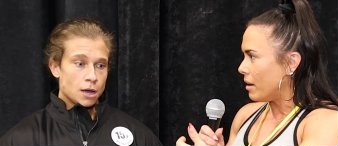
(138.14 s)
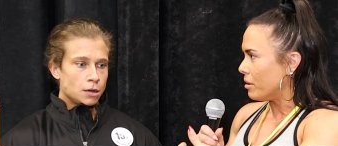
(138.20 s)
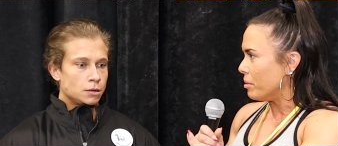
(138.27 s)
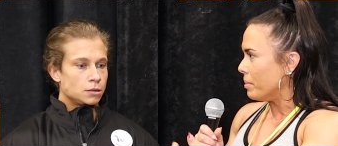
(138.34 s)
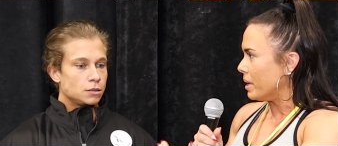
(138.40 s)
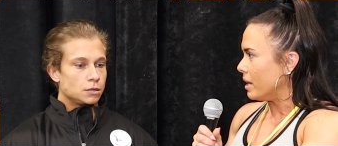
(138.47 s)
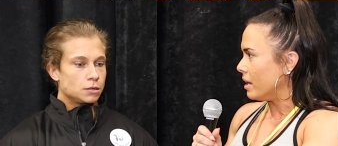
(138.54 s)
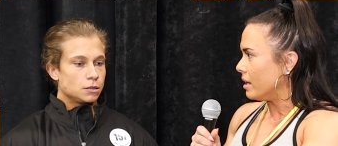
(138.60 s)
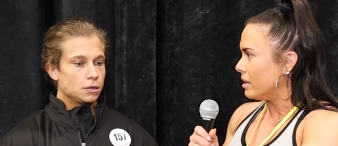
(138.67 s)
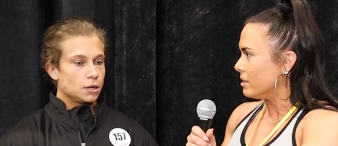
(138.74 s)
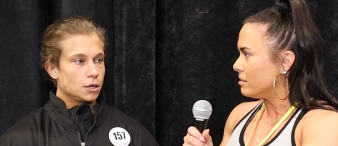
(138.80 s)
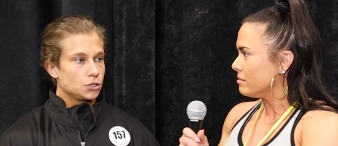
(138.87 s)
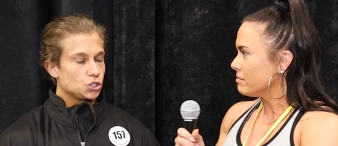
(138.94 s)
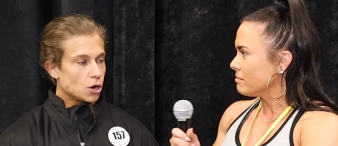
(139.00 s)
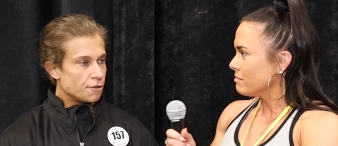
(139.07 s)
Speaker 1: yeah. out a
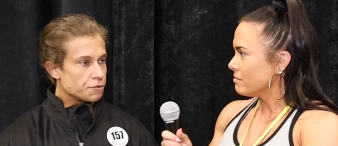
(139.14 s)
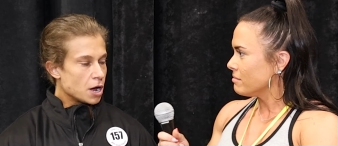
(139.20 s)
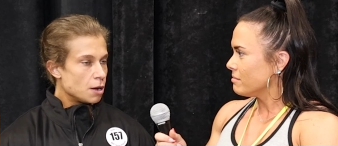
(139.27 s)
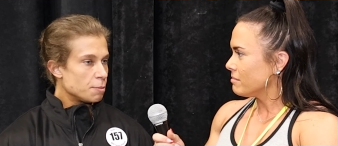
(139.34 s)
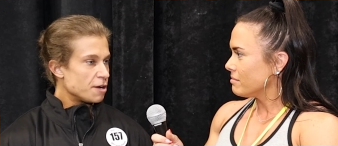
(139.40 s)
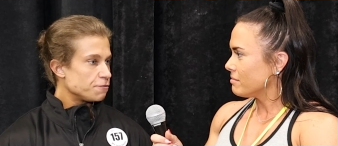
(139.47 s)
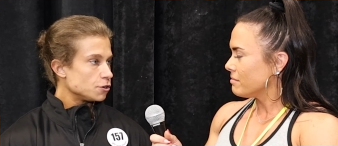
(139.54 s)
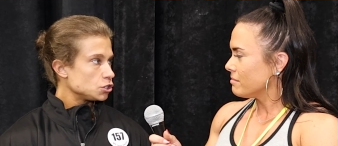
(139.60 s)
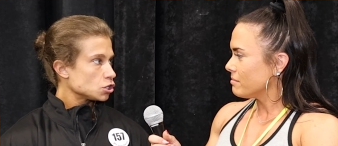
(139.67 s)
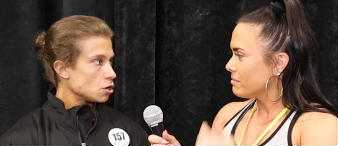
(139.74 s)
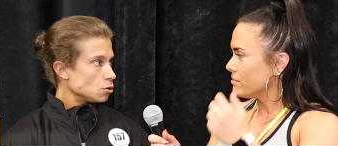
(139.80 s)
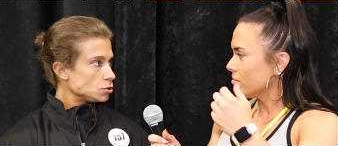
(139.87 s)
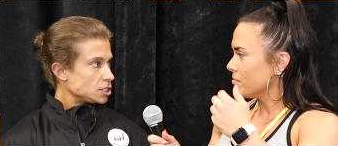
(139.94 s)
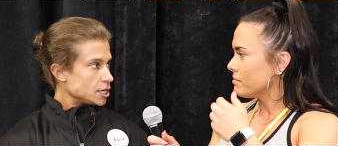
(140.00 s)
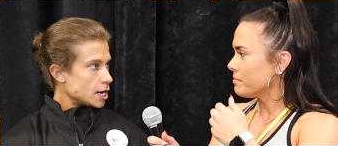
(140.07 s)
bit.
Speaker 2: So I've got my first
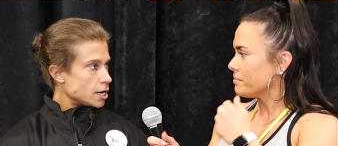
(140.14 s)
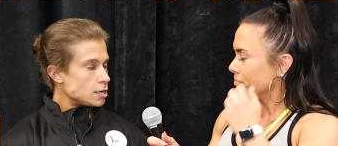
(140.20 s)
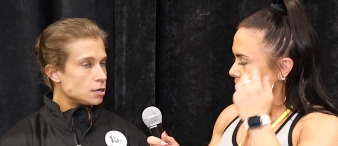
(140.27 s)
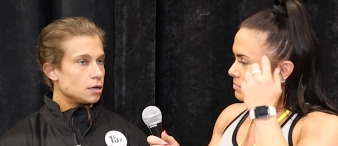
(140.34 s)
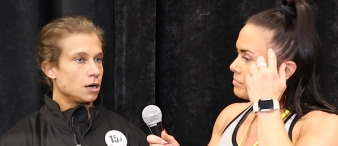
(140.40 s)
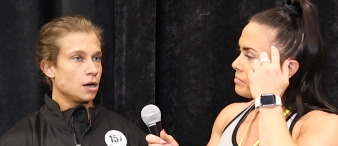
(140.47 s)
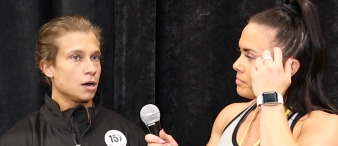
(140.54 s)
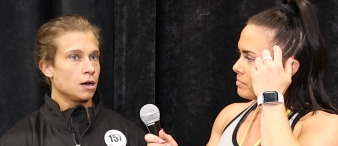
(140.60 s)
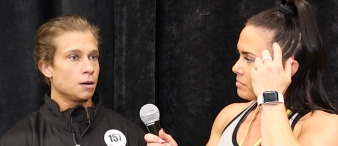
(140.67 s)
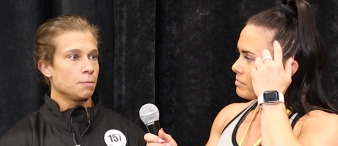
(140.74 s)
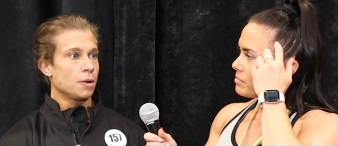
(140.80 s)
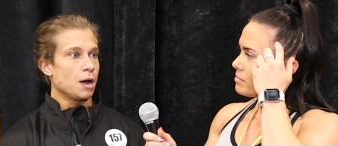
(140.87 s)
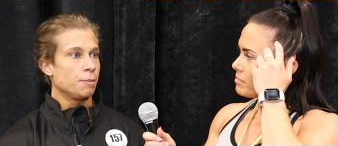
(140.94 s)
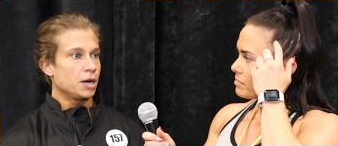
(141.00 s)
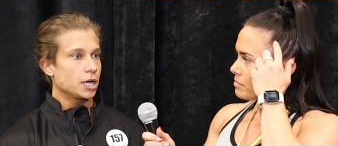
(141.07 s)
coat tonight. Mm-hmm.
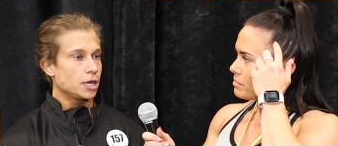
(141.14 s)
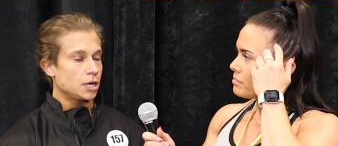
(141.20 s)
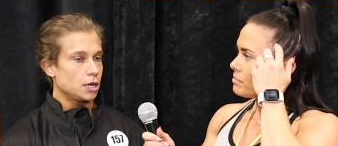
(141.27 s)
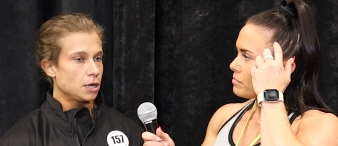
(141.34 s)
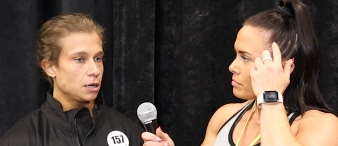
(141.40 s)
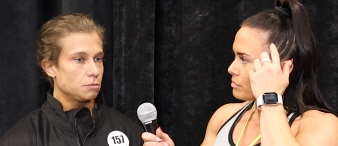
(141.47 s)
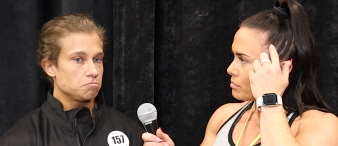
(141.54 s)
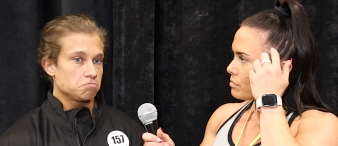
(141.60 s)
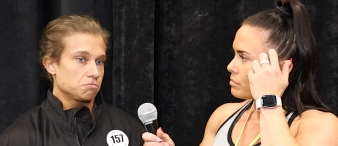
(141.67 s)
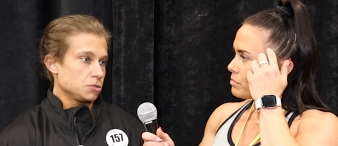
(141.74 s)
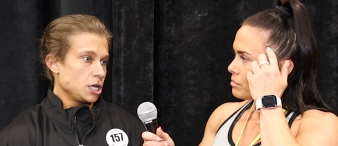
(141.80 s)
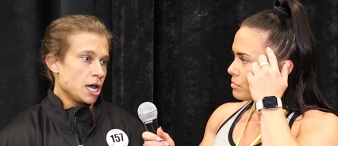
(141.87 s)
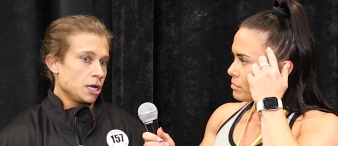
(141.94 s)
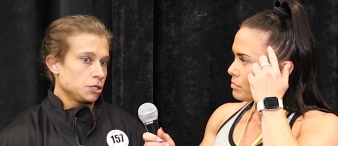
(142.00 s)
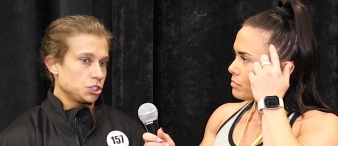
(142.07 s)
Um, I'm gonna get
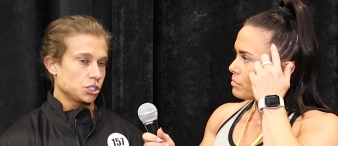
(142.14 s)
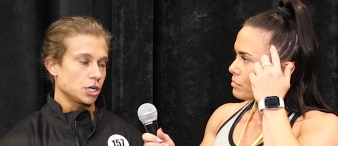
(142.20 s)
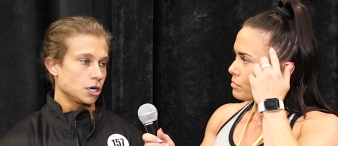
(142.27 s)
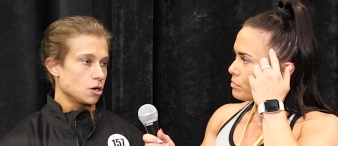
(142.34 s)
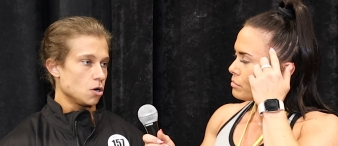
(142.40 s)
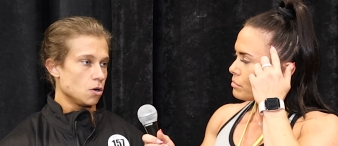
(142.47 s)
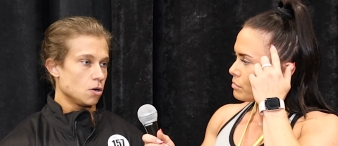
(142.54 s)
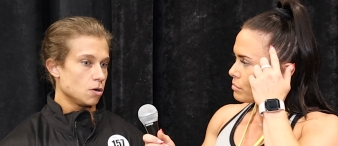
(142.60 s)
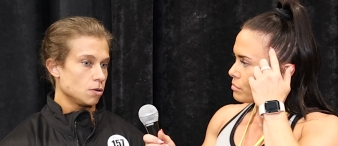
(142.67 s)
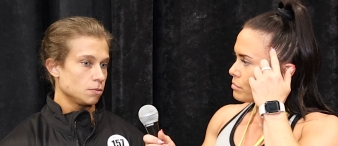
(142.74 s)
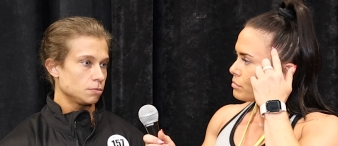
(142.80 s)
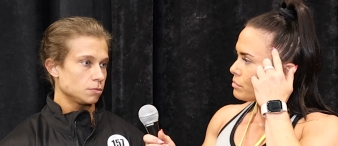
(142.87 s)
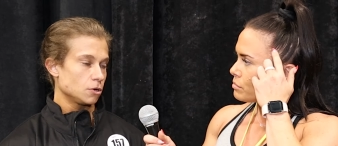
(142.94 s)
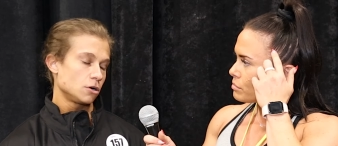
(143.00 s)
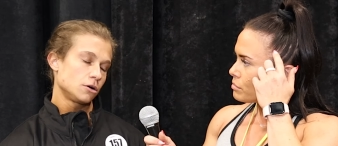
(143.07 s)
yeah, just gonna go
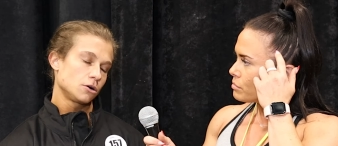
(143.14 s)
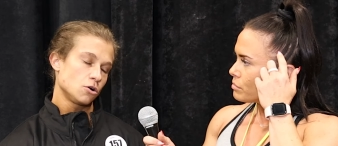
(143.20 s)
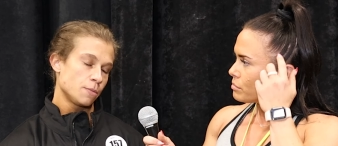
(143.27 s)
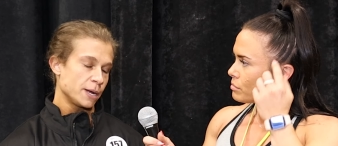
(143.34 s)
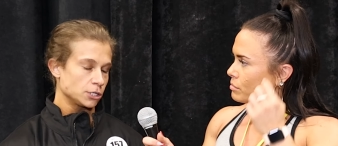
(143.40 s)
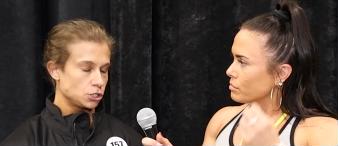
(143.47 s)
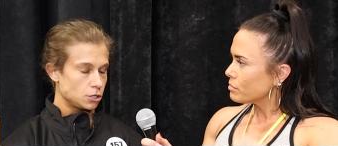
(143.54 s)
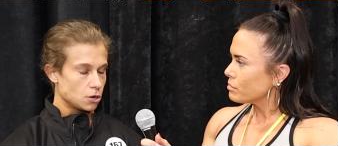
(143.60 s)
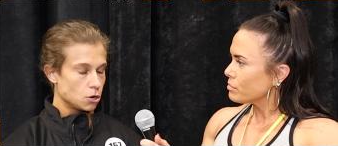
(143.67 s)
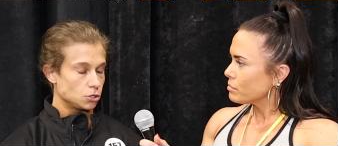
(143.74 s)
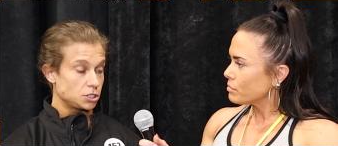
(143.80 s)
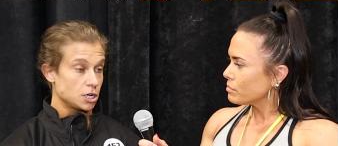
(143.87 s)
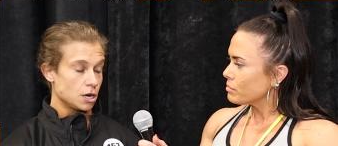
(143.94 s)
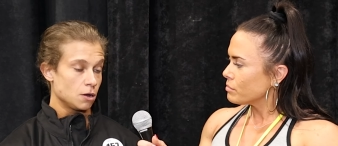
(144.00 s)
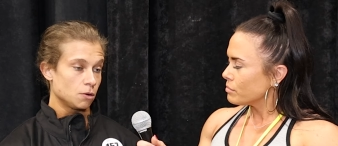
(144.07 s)
home or go back to the
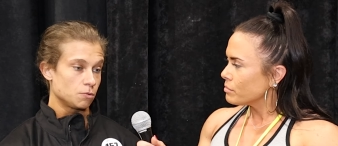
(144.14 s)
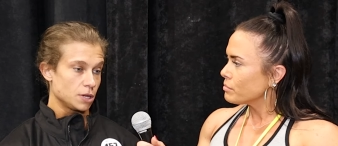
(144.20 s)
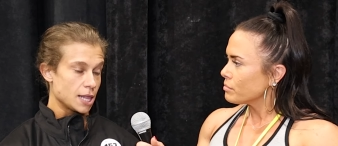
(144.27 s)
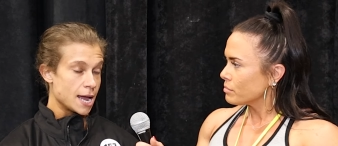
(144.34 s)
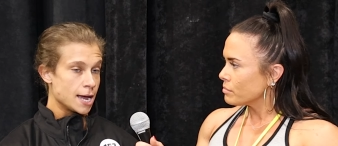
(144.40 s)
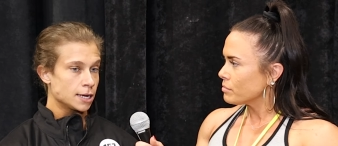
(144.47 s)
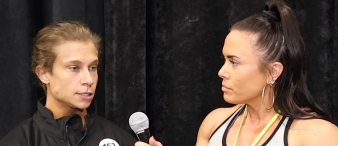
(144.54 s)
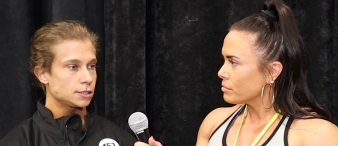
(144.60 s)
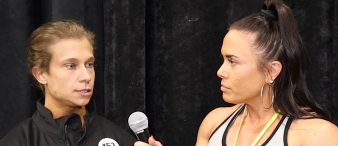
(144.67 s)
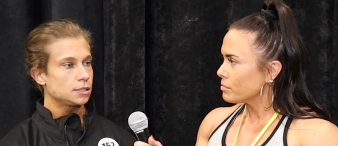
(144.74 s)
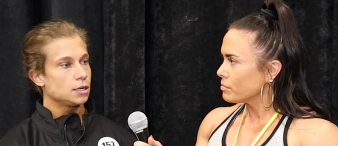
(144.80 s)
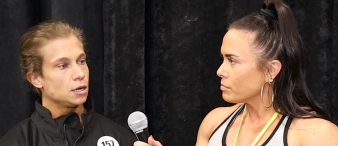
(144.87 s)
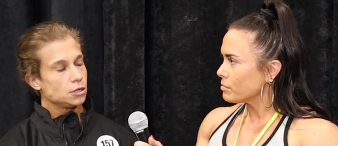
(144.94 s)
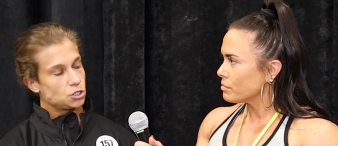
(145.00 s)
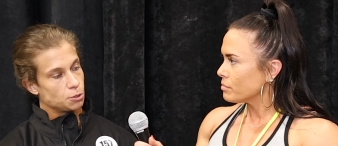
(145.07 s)
hotel, relax.
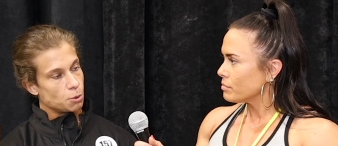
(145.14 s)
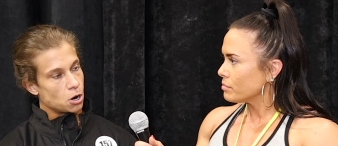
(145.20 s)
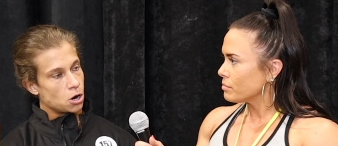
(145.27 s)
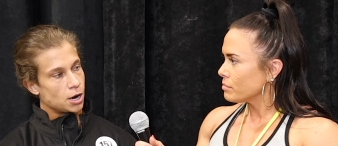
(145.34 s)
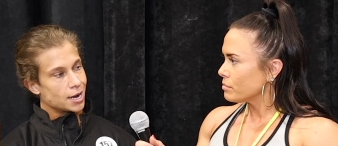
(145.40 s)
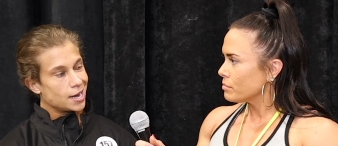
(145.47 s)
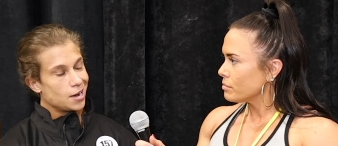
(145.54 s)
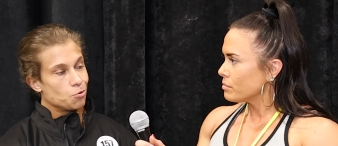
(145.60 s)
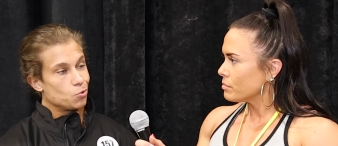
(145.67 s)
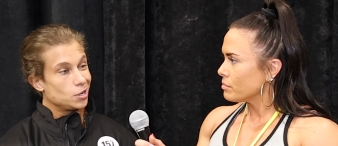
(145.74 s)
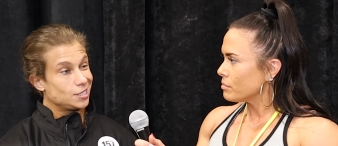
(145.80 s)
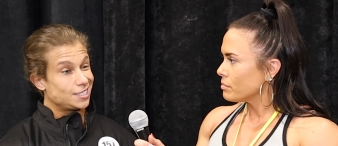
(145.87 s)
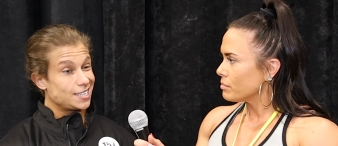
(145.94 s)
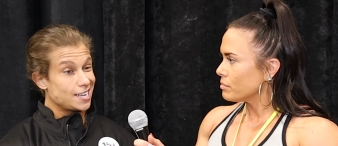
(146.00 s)
Tomorrow I got one